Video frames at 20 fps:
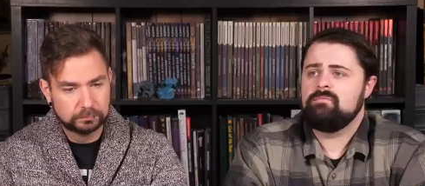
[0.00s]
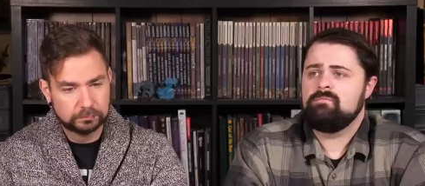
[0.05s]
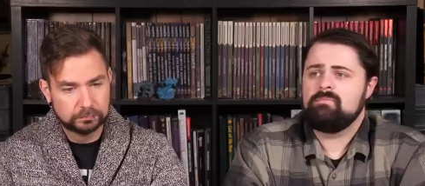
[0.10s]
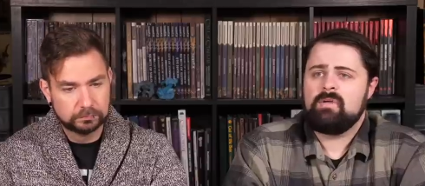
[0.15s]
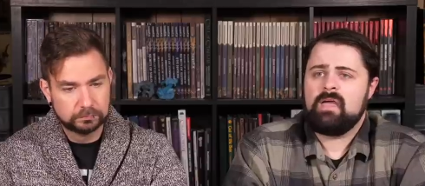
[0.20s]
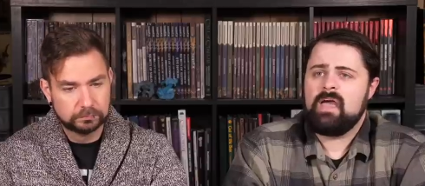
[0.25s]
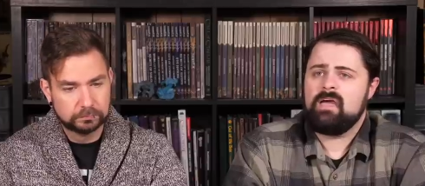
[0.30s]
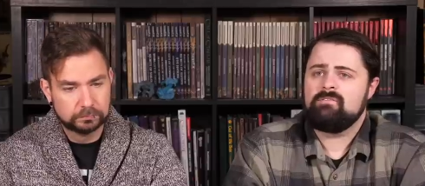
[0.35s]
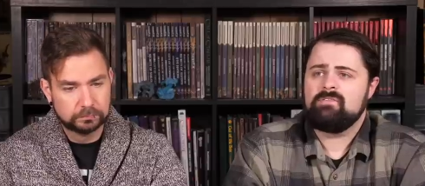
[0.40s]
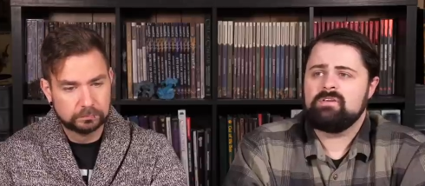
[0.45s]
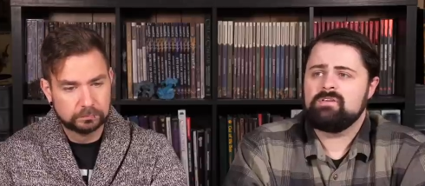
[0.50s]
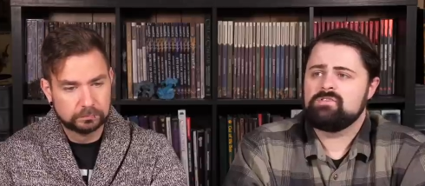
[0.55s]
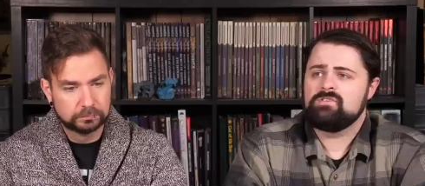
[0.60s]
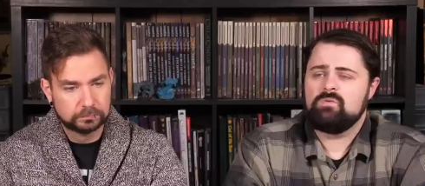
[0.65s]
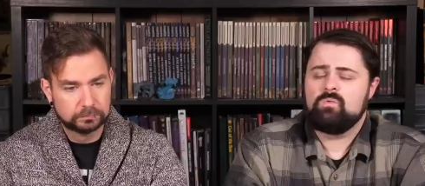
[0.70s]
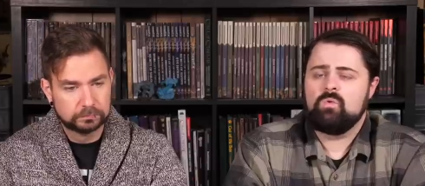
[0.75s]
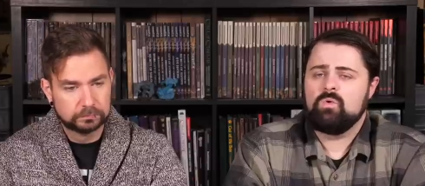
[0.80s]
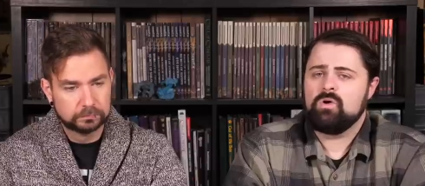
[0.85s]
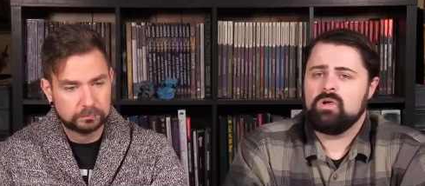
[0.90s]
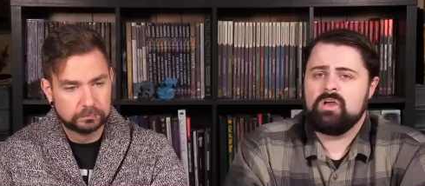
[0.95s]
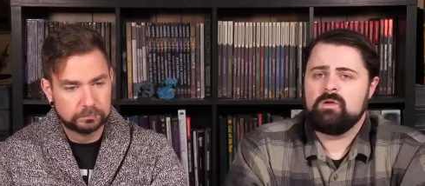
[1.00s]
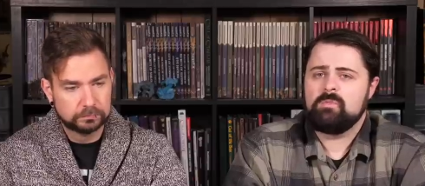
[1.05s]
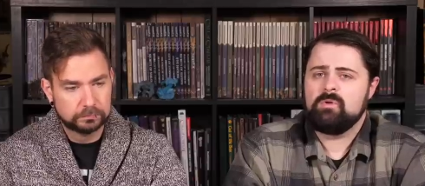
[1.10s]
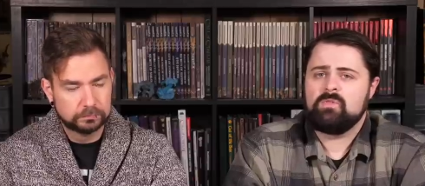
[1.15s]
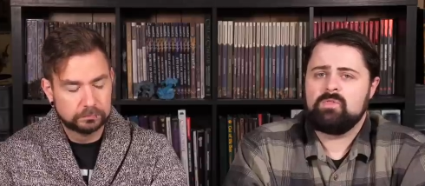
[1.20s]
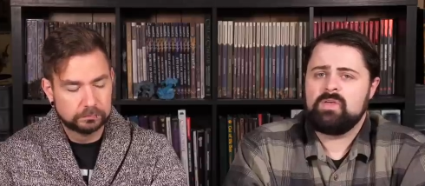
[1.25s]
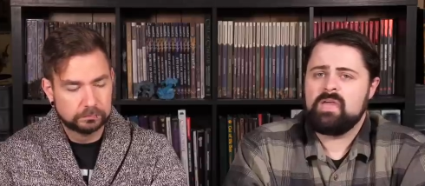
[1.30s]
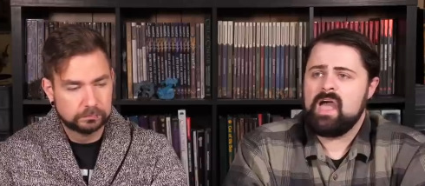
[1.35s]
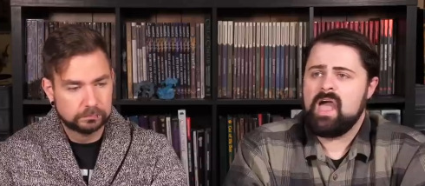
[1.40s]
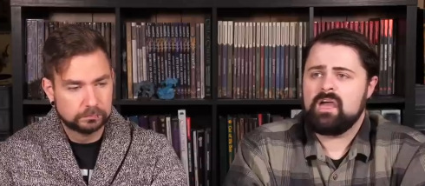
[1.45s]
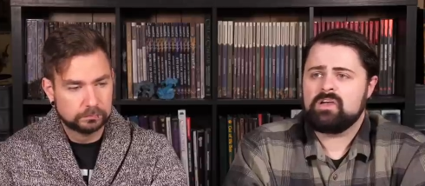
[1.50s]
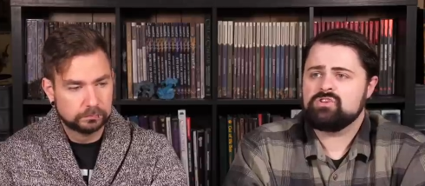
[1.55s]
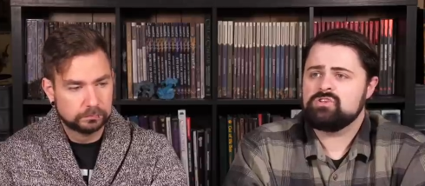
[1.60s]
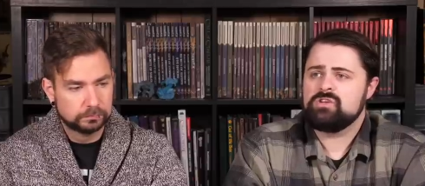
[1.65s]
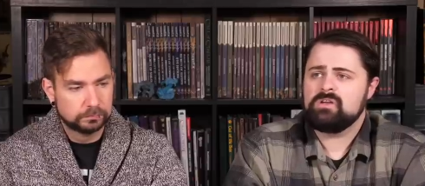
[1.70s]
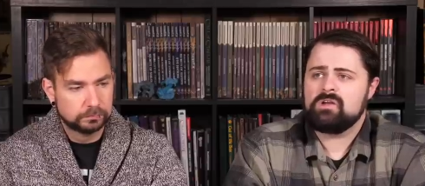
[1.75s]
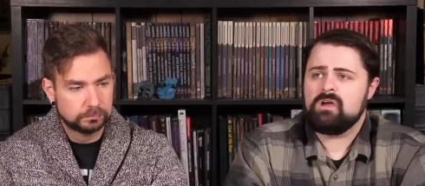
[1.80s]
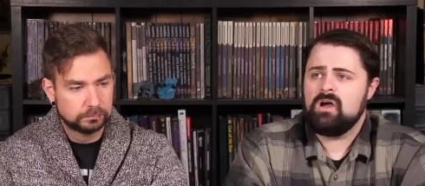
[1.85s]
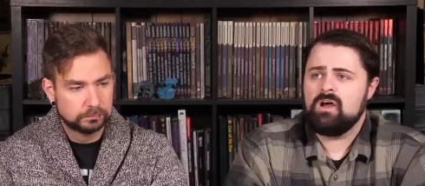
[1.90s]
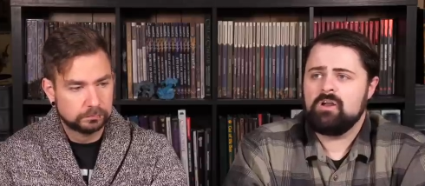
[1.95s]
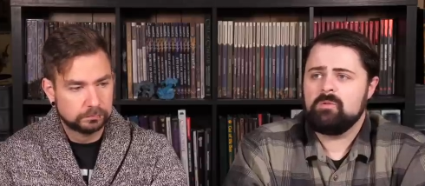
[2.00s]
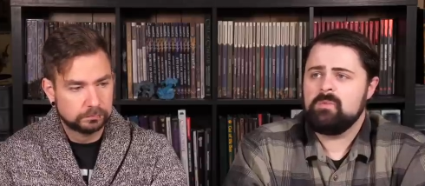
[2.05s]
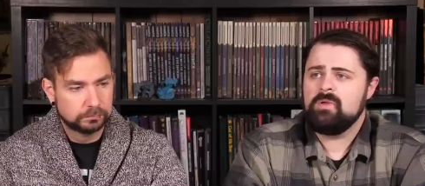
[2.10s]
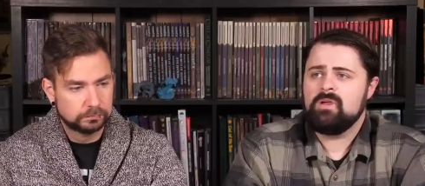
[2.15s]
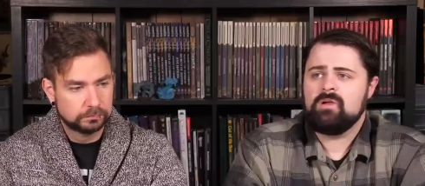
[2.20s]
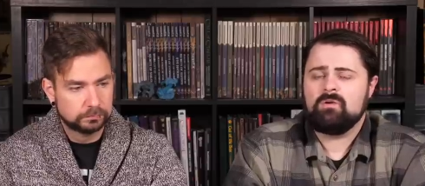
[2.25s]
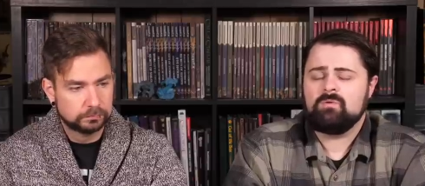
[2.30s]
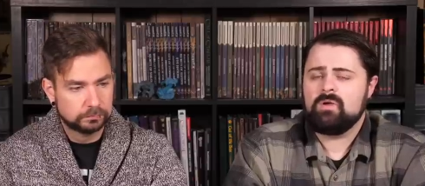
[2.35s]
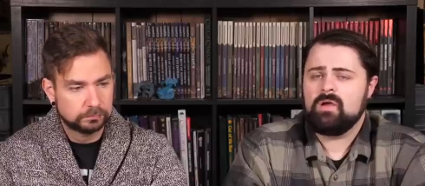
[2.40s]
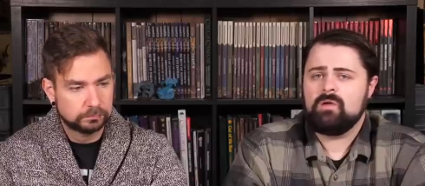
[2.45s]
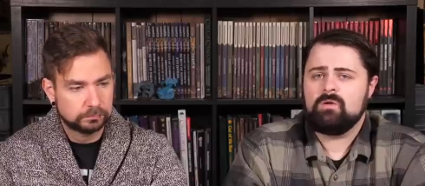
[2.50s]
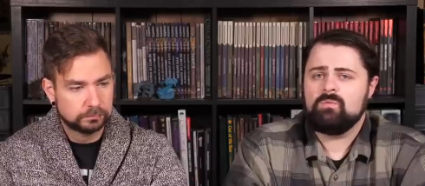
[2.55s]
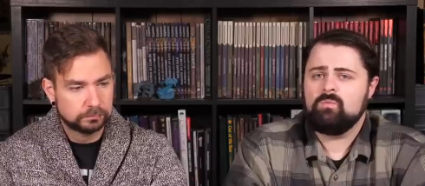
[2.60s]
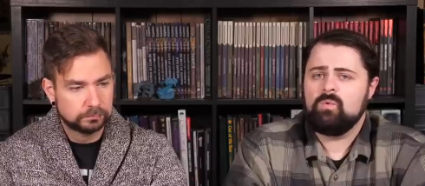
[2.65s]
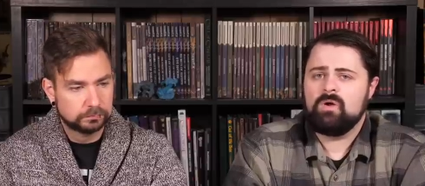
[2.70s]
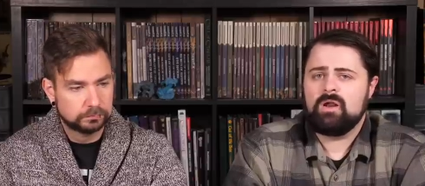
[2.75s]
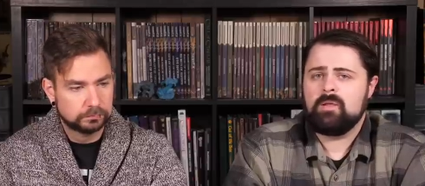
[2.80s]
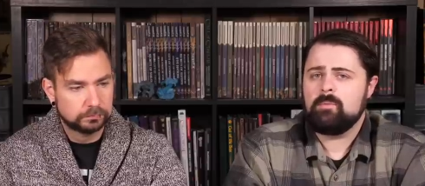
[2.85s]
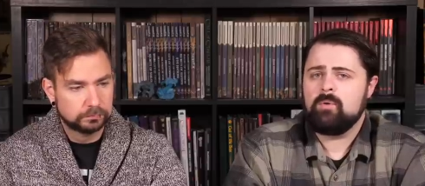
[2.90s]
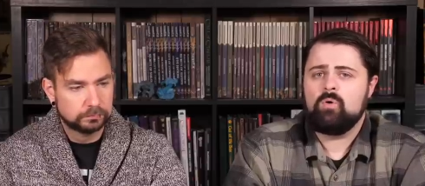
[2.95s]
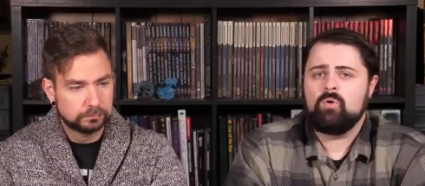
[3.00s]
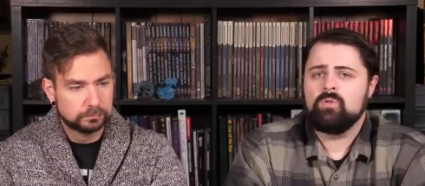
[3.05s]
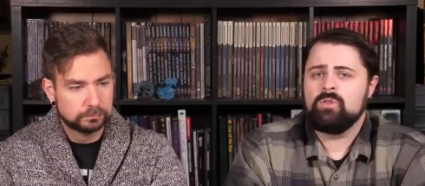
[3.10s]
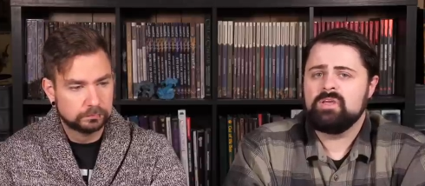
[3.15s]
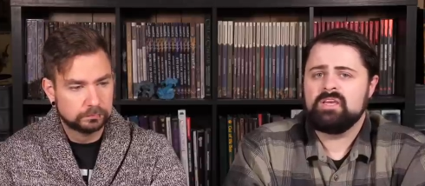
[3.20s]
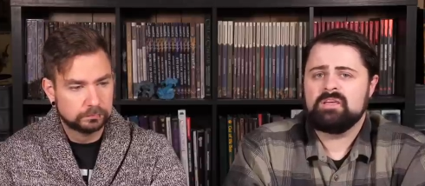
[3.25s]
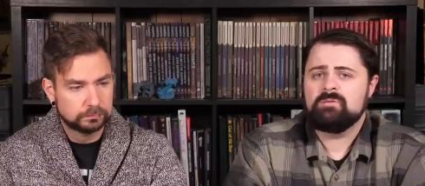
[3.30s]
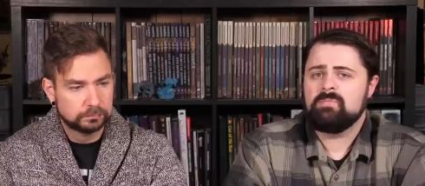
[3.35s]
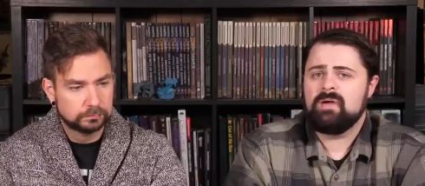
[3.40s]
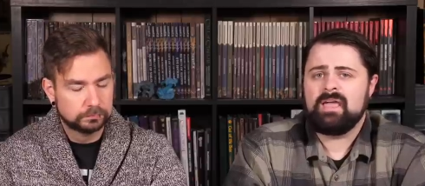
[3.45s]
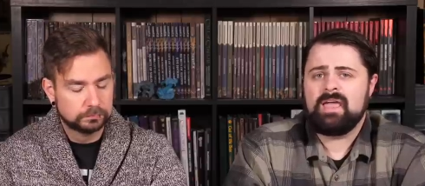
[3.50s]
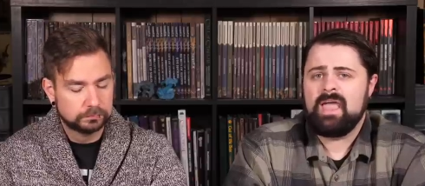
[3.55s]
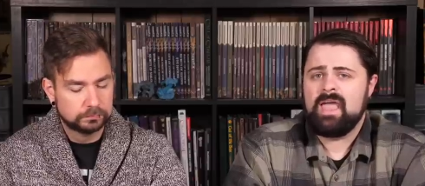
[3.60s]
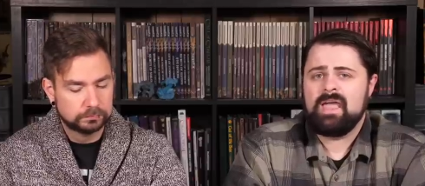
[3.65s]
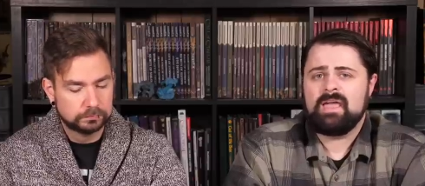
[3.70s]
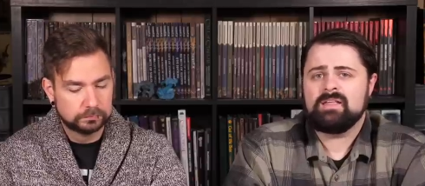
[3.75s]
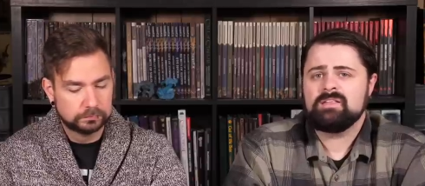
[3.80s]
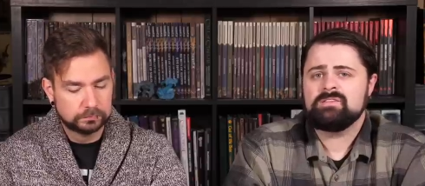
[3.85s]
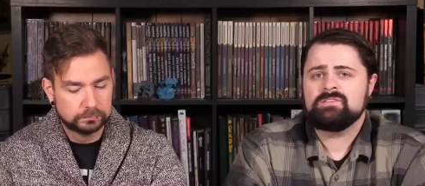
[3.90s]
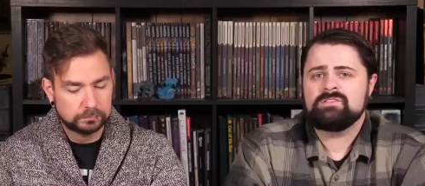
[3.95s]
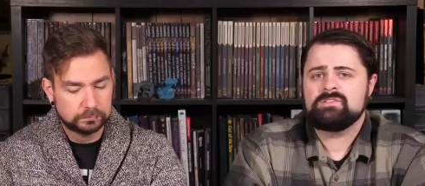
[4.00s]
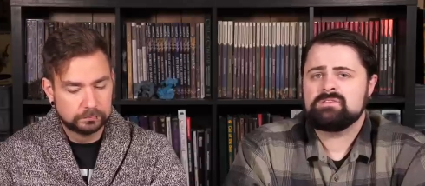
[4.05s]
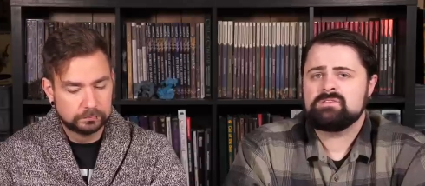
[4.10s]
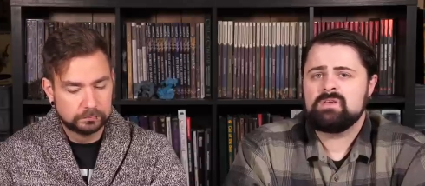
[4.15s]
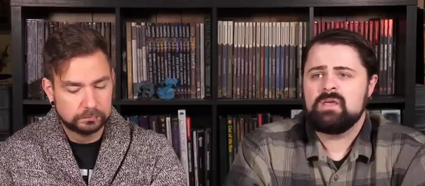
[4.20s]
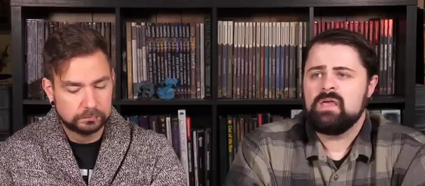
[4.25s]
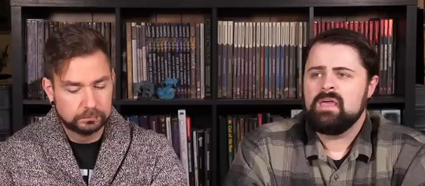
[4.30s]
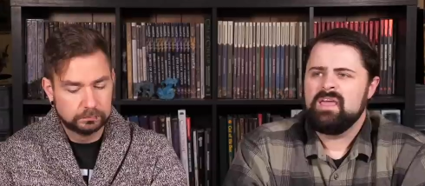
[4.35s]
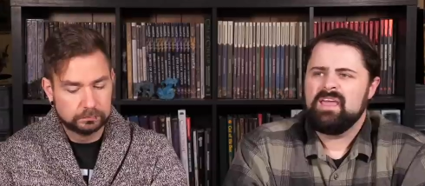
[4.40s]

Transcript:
Speaker 1: having to worry about the action economy around what I'm holding in my hands.